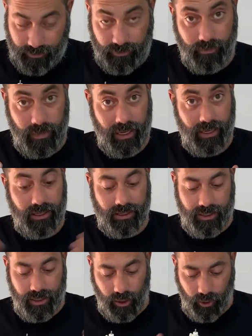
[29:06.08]
is,
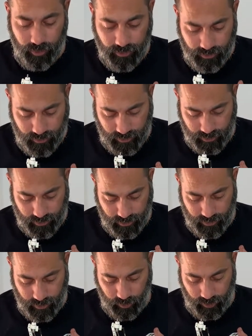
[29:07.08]

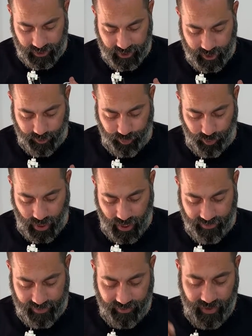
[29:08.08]
when it's
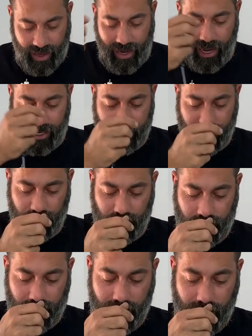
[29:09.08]
deprived of that
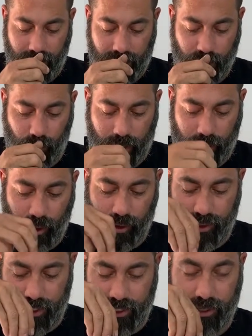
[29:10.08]
oxygen is when it
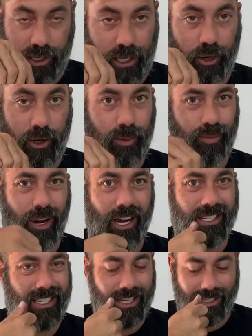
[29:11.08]
goes into the curing
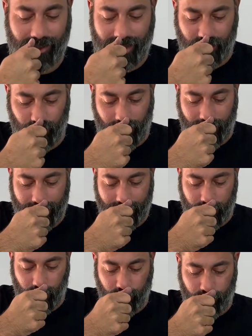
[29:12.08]
process, and that's why I
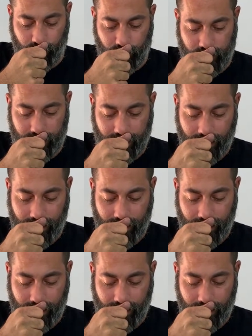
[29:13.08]
don't put